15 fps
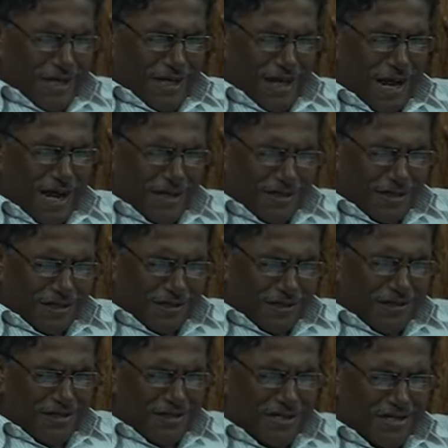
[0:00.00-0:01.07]
100
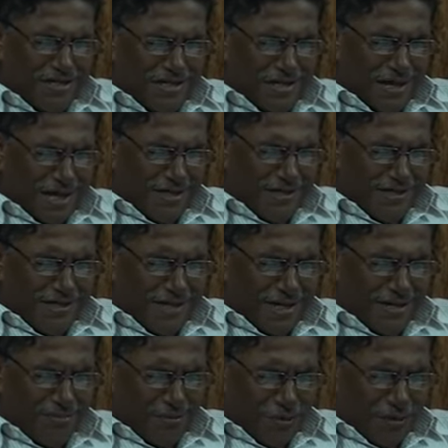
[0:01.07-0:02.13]
Christians and
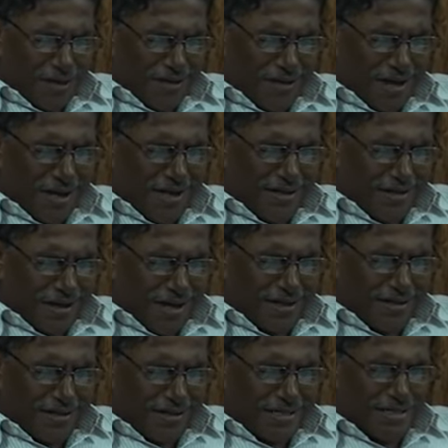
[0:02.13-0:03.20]

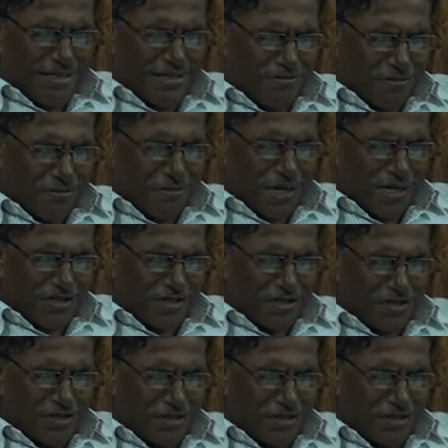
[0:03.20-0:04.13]
99.99 Christians will make the